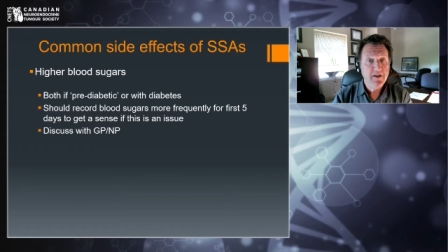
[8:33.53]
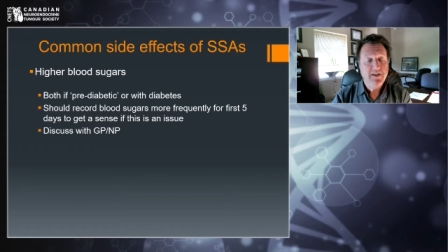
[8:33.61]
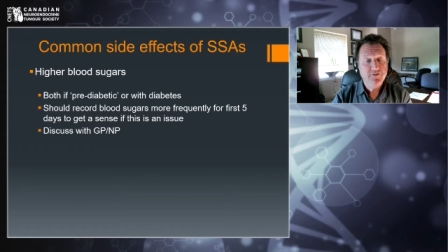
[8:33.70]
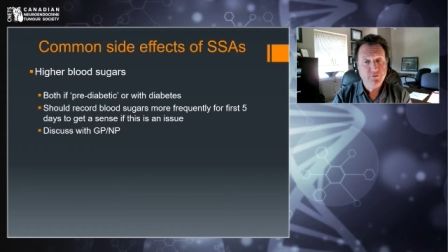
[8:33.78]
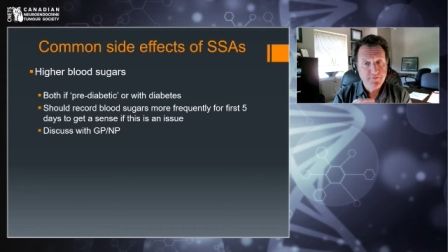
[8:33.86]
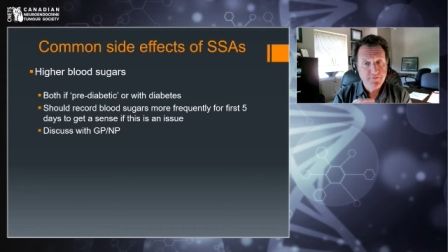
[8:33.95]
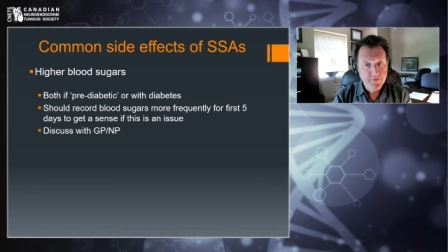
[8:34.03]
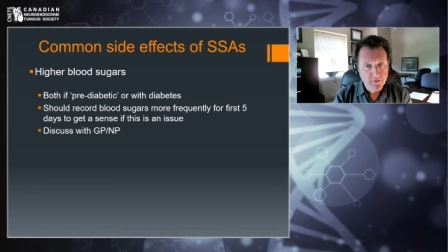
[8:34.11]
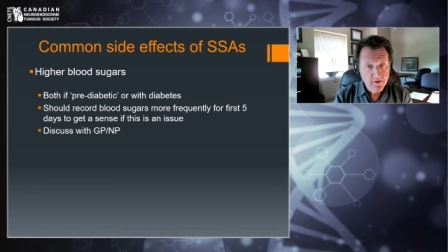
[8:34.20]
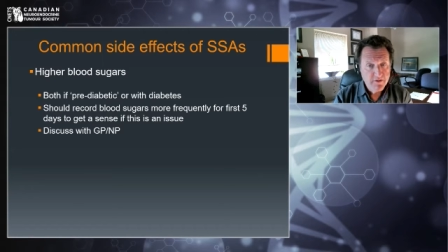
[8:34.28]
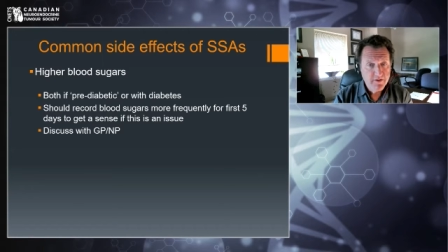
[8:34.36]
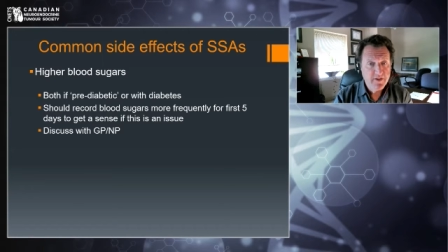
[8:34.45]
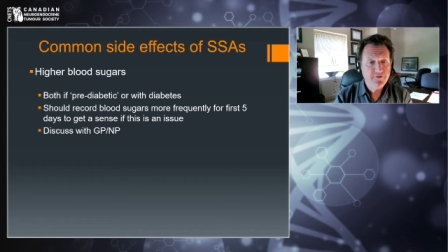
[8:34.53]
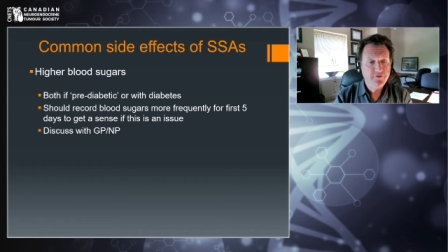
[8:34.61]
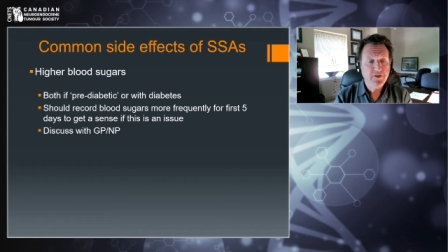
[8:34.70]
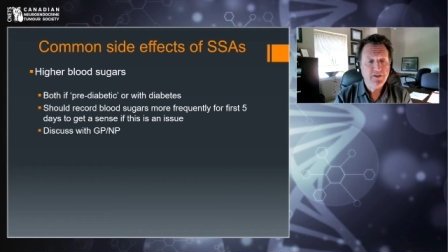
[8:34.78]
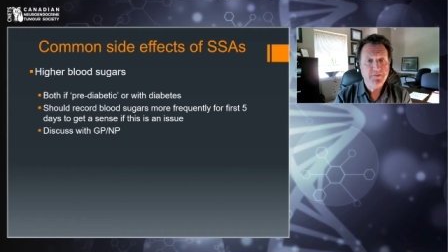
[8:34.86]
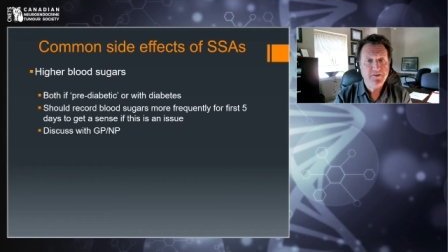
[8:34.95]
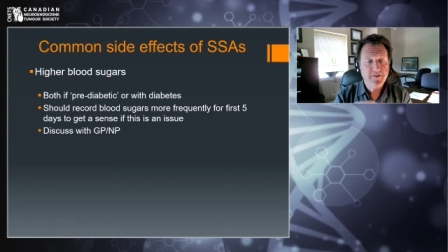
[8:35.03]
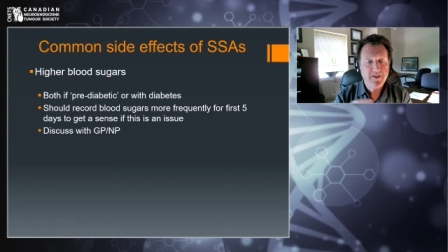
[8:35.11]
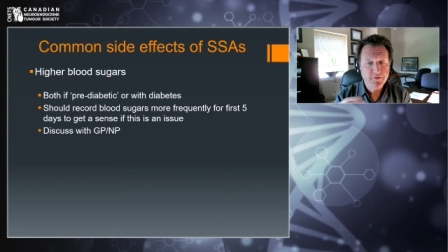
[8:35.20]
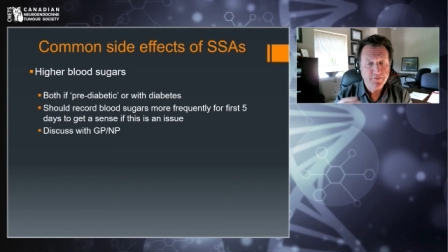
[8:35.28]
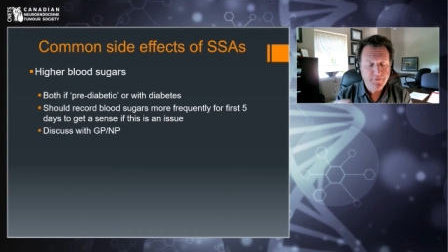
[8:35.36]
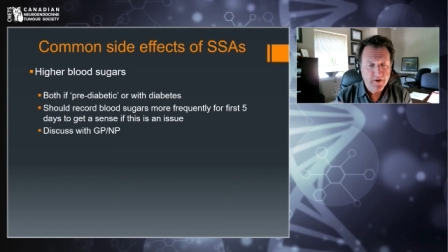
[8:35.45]
So if you're on these treatments and
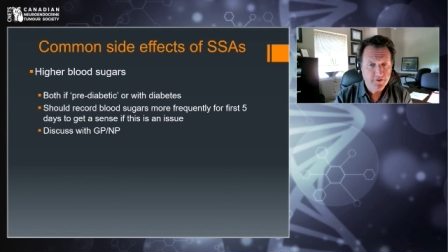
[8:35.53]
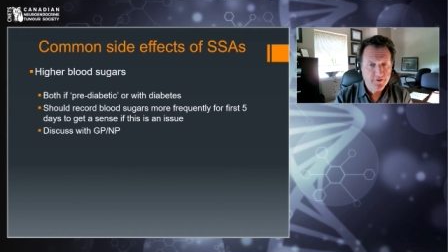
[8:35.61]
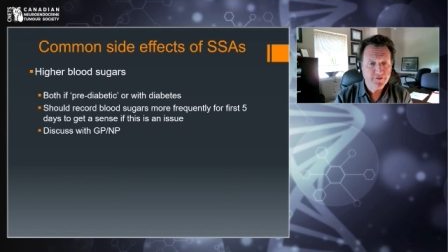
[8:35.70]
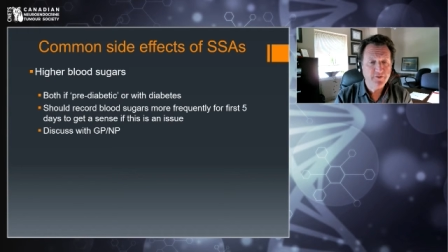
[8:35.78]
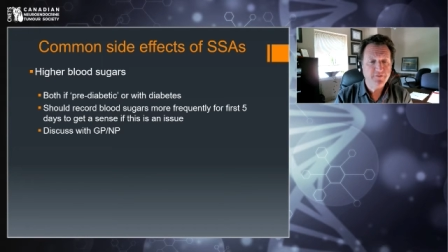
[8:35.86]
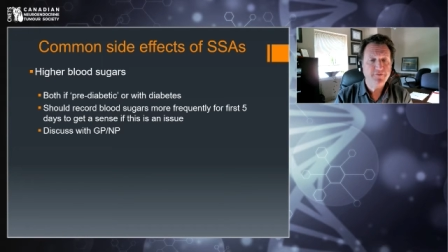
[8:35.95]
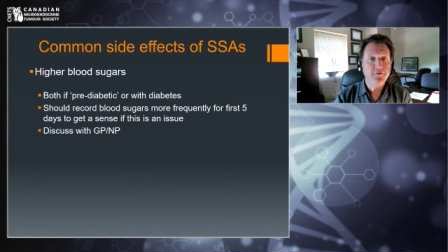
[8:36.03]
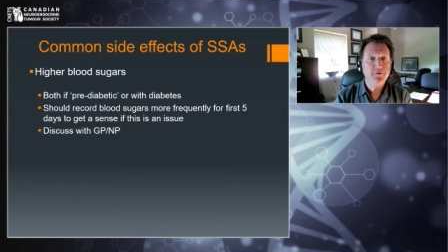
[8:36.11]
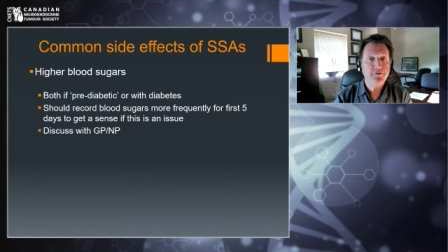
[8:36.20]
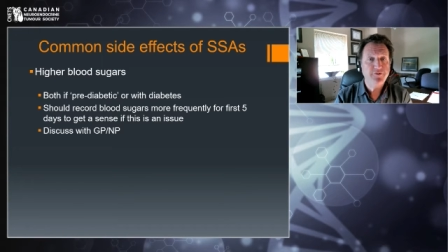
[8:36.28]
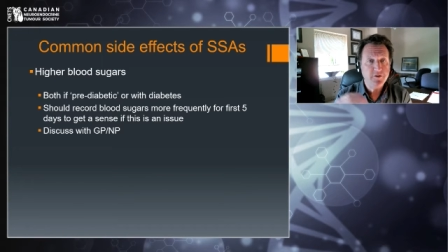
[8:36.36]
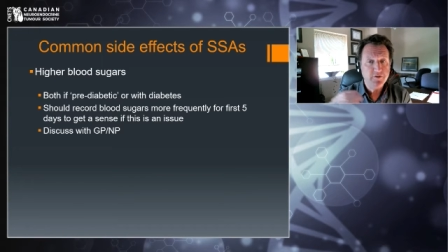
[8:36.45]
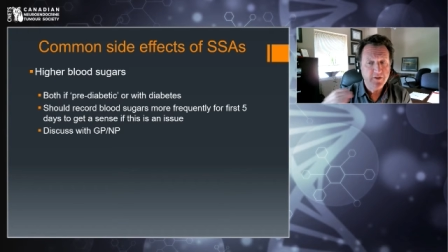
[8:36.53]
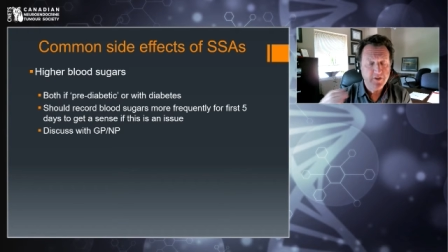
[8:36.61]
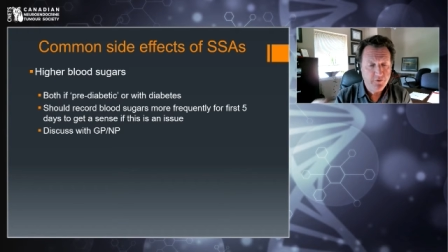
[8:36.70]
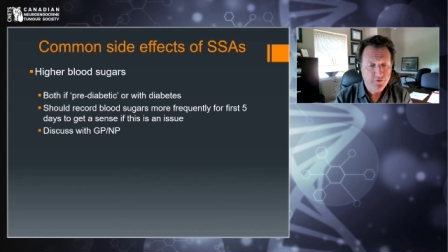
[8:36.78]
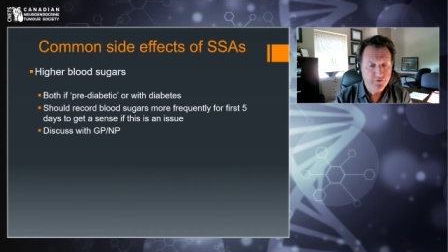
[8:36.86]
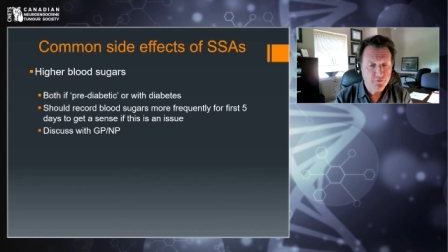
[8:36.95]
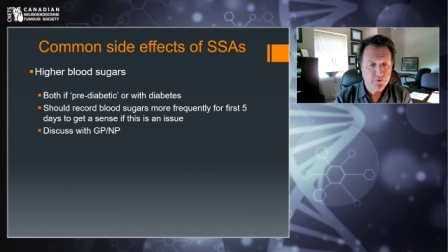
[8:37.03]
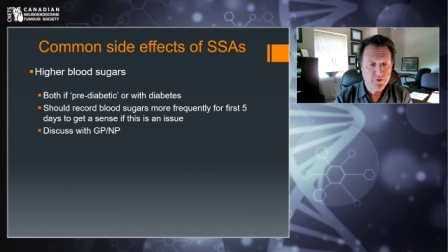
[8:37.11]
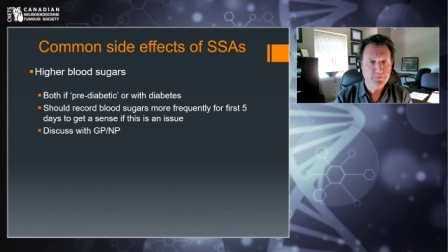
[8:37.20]
you're finding yourself thirstier than usual,